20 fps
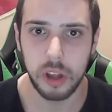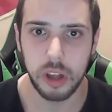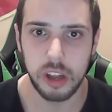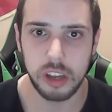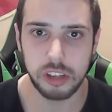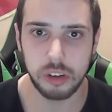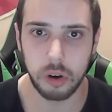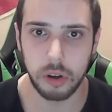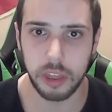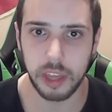
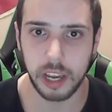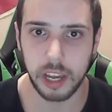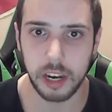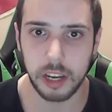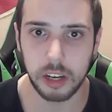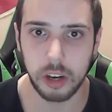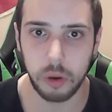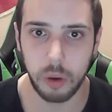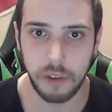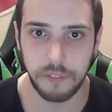So are they going to
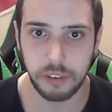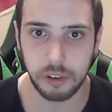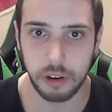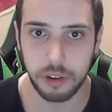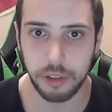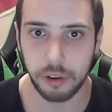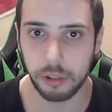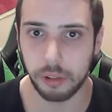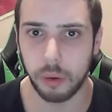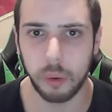go after
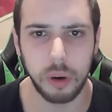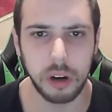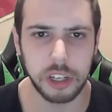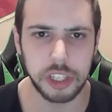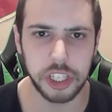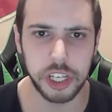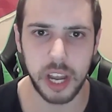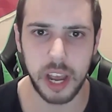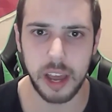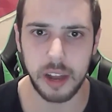other lore
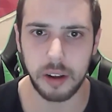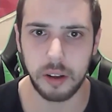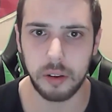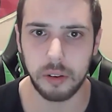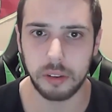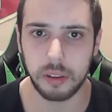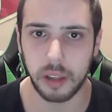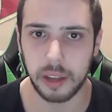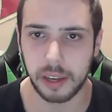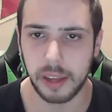
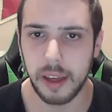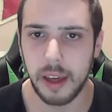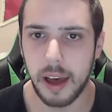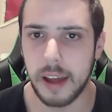channels like